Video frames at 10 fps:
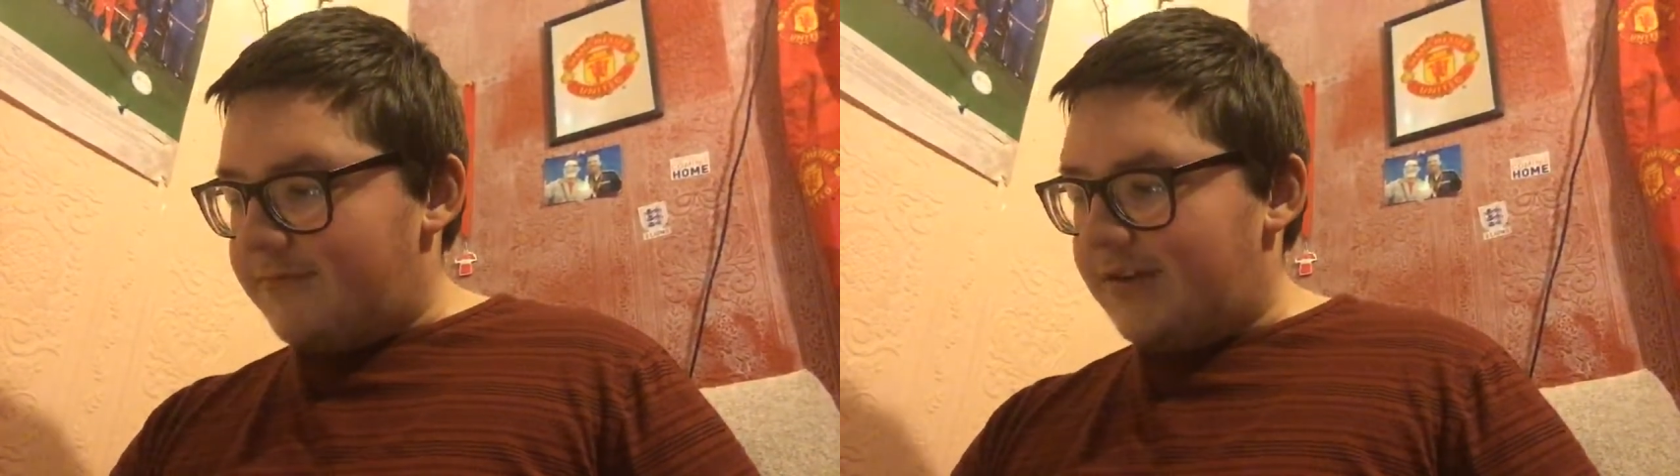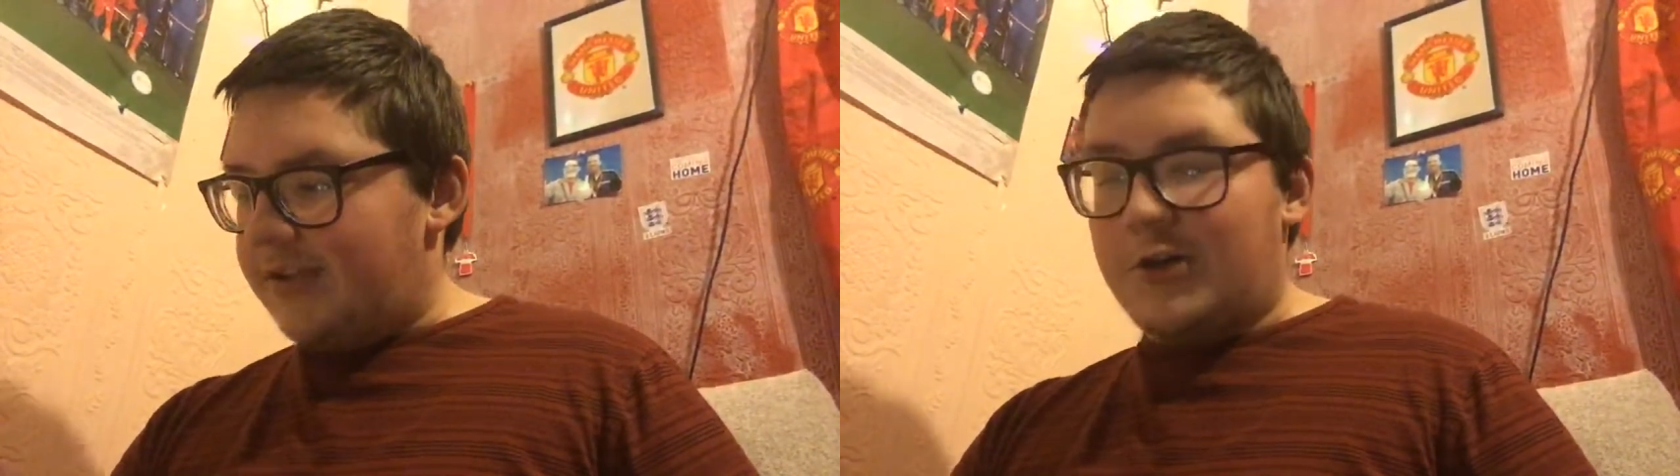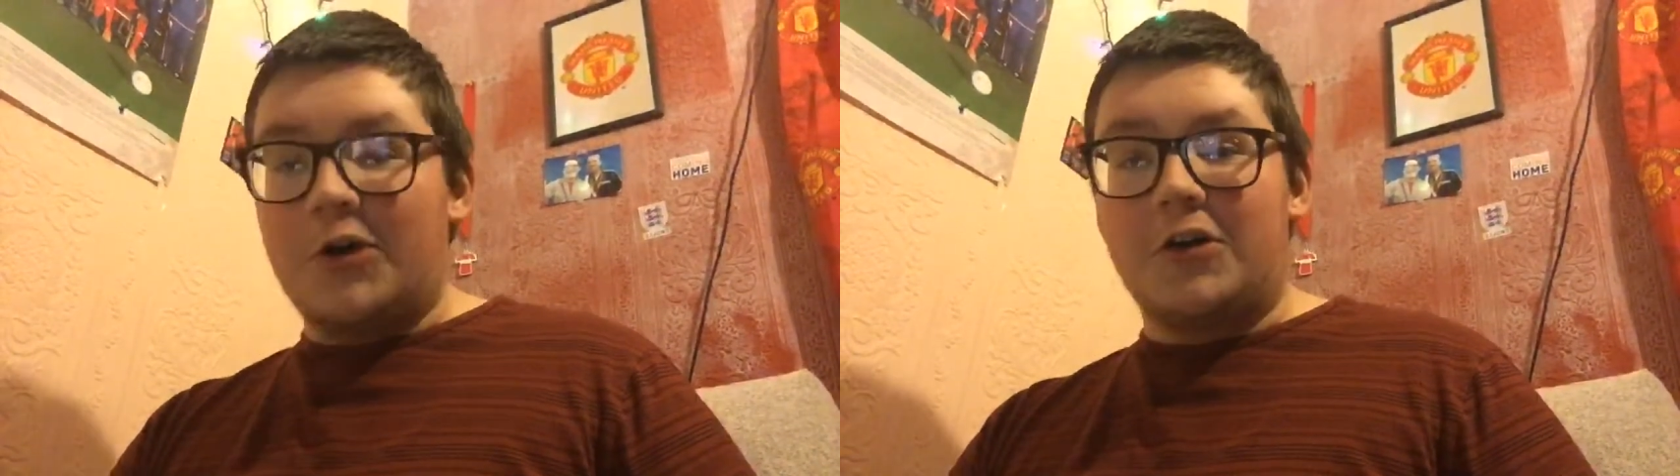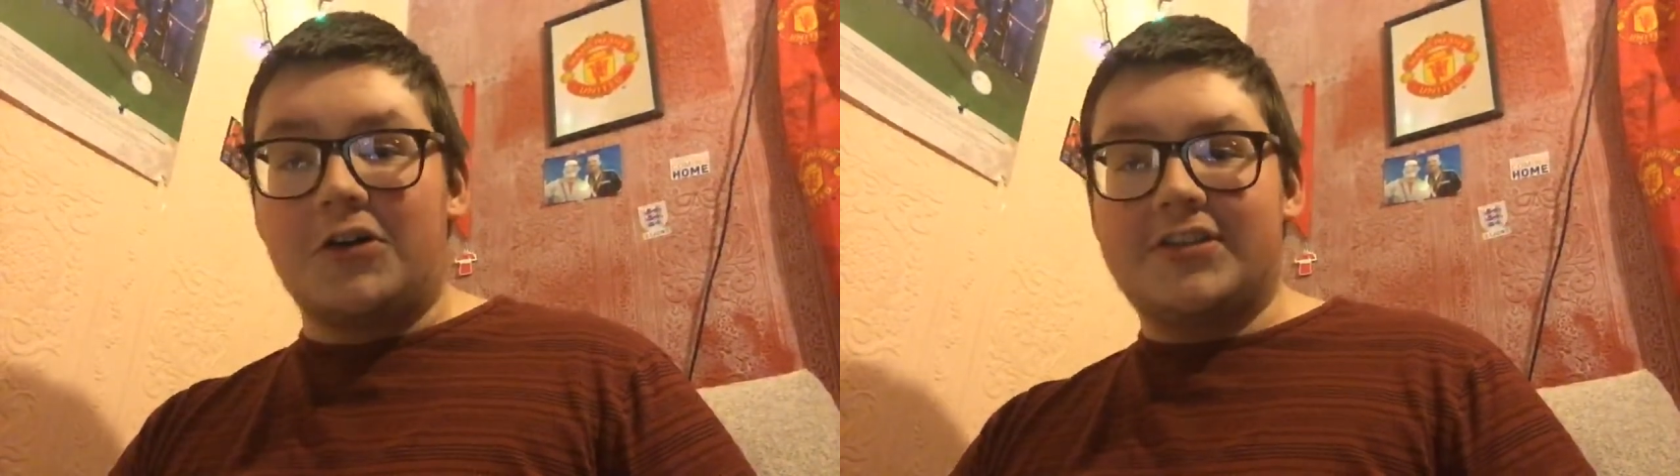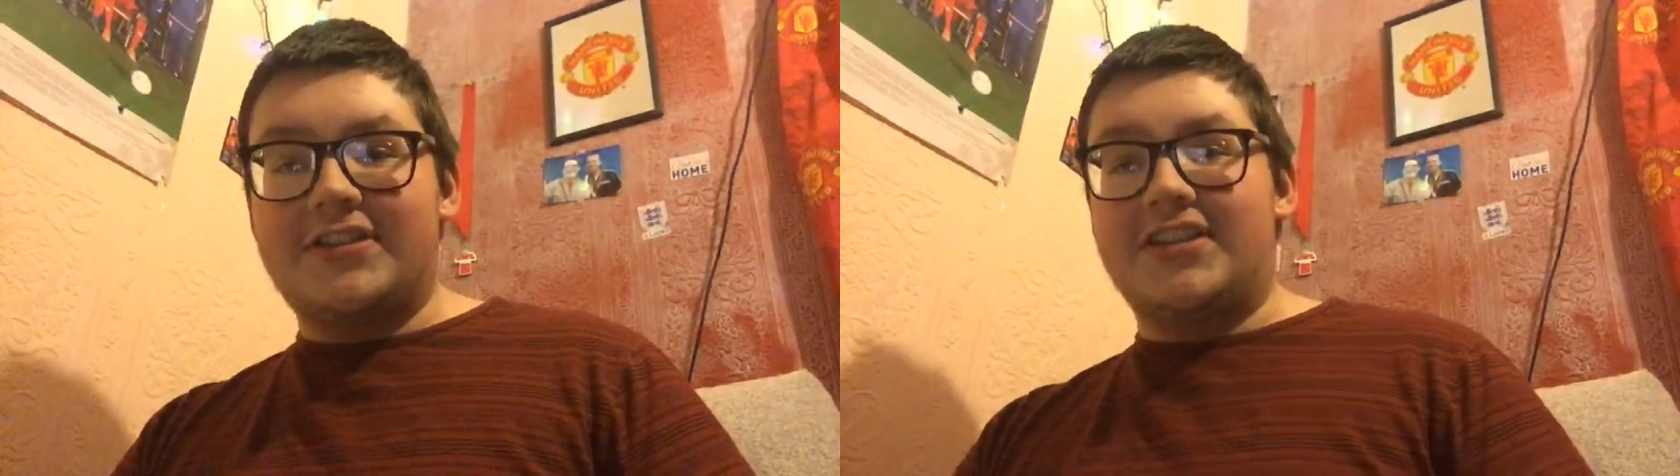will
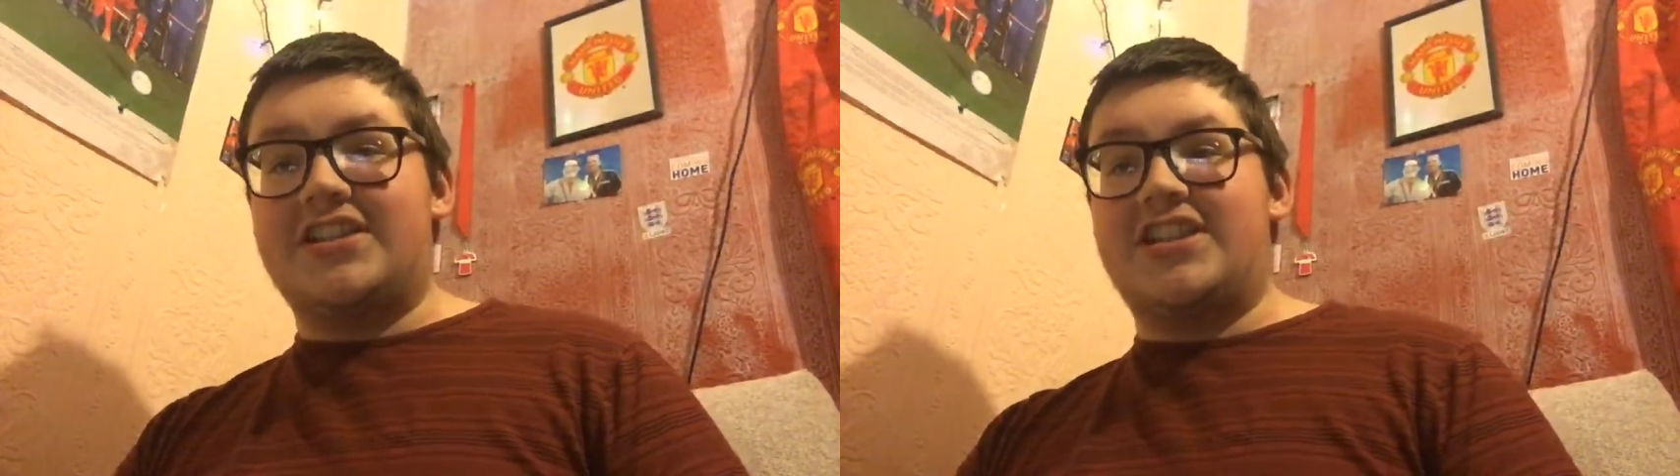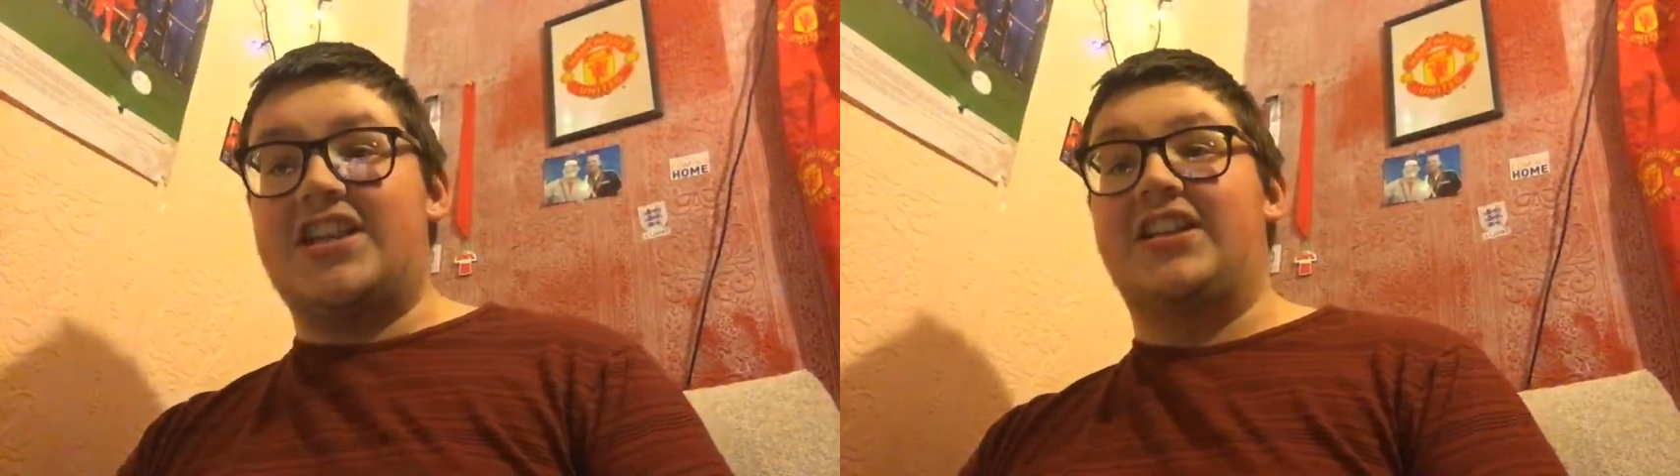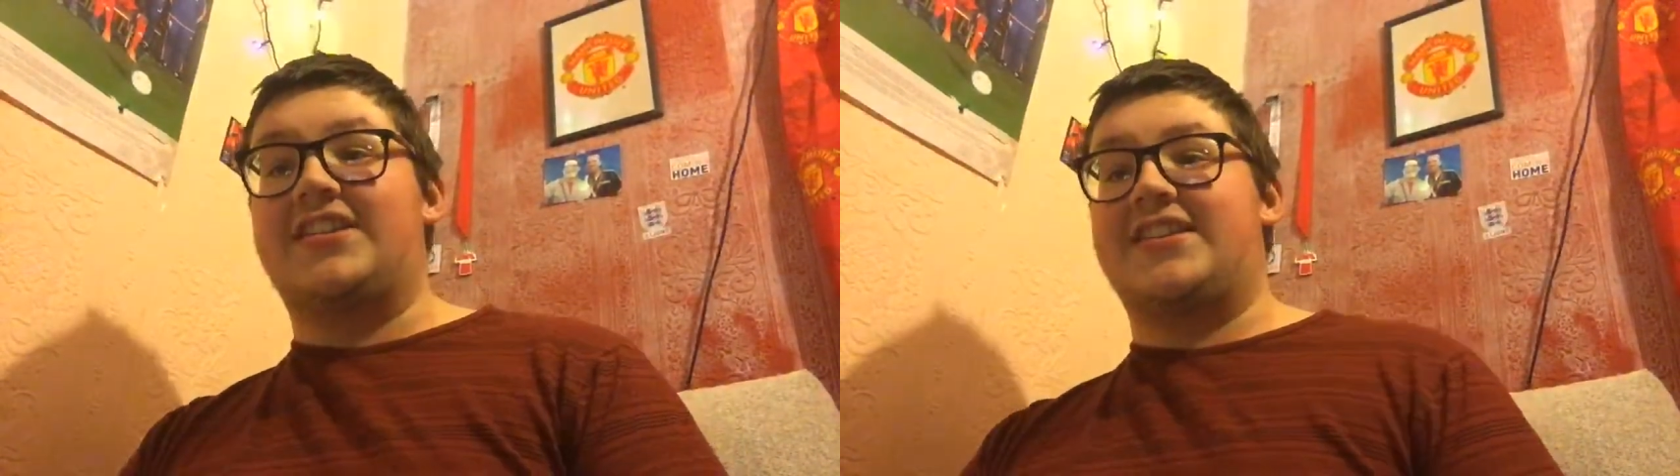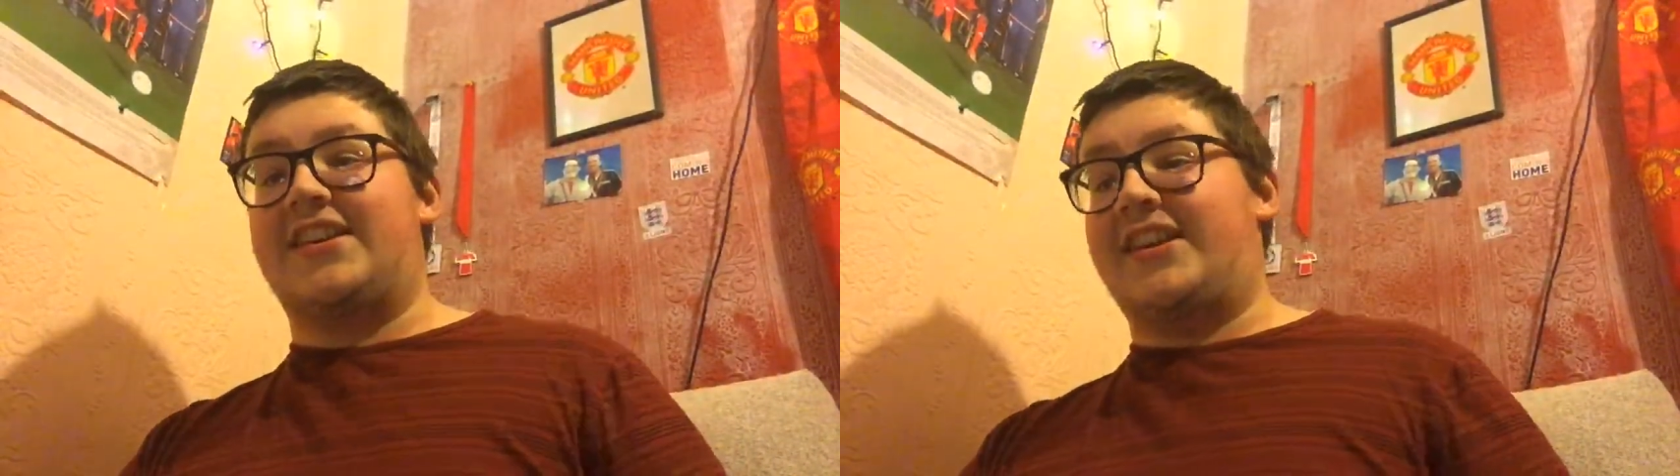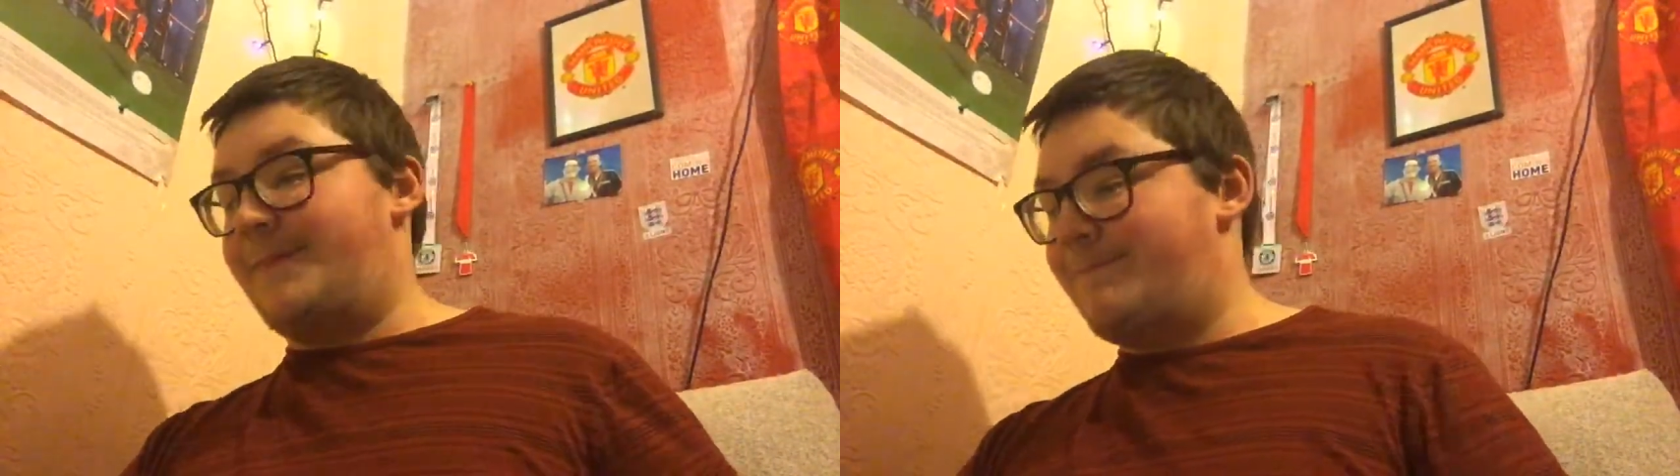host
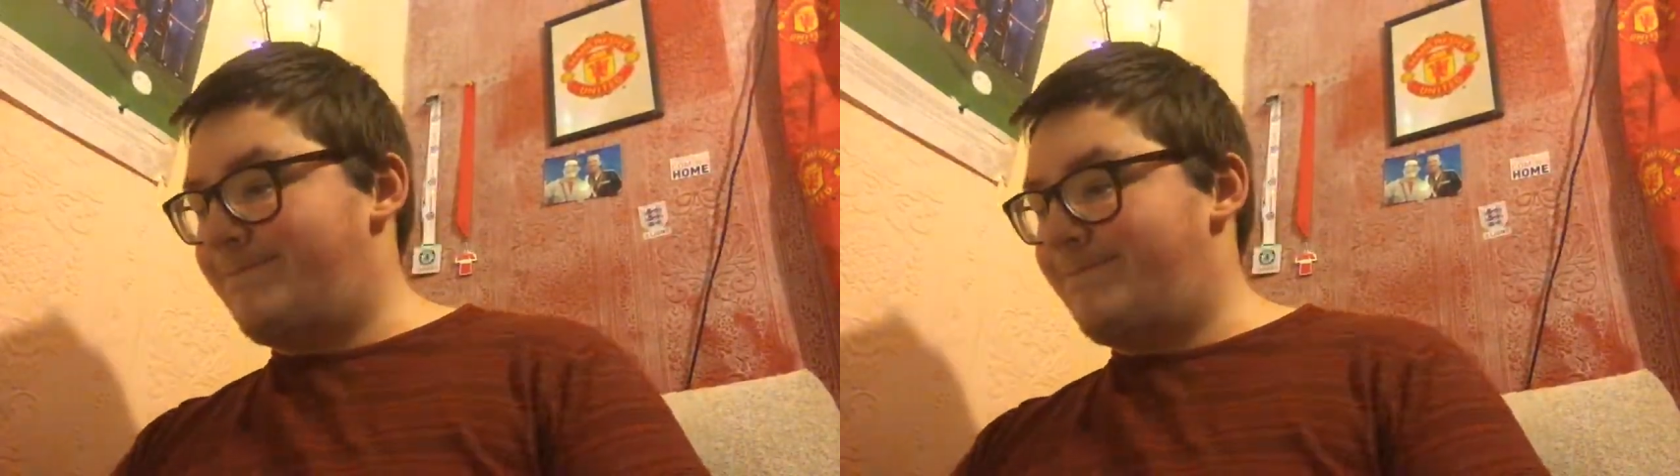Chelsea.